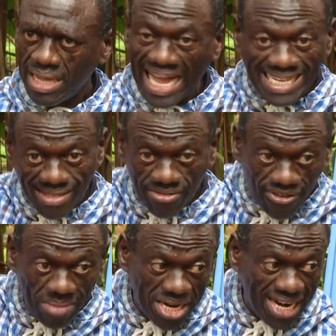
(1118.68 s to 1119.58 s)
At the
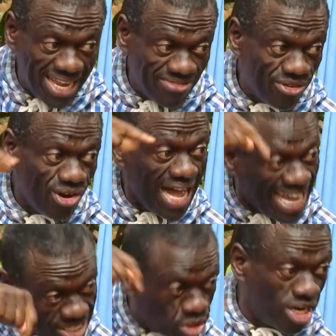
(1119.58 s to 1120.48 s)
family level,
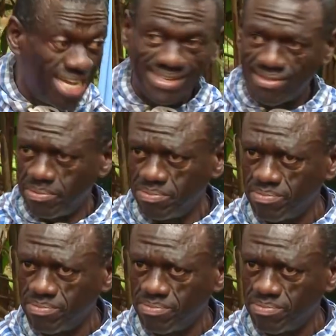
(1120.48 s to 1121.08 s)
isolate them